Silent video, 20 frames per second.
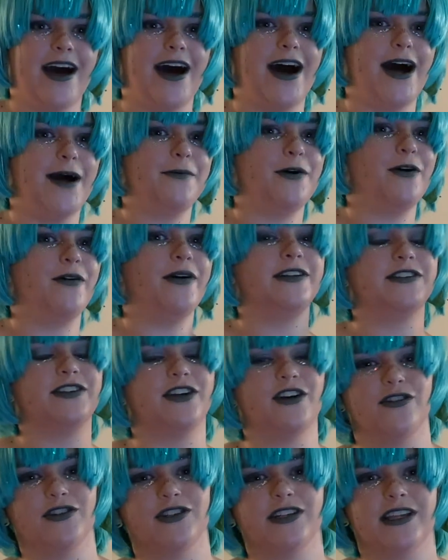I'm going to
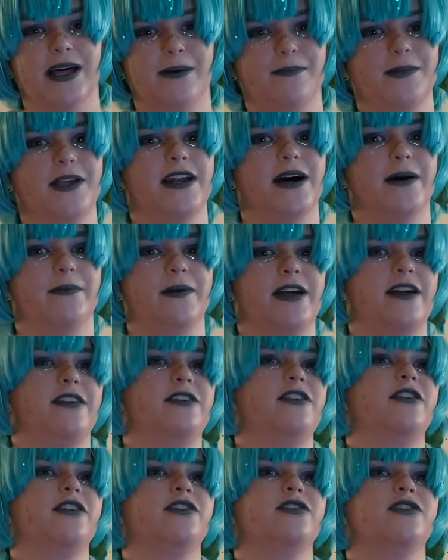go to that meetup,
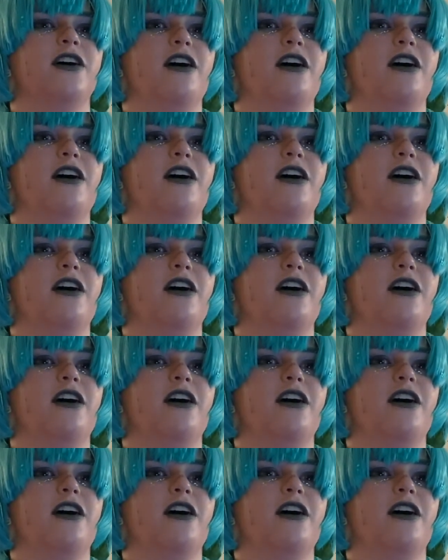and you can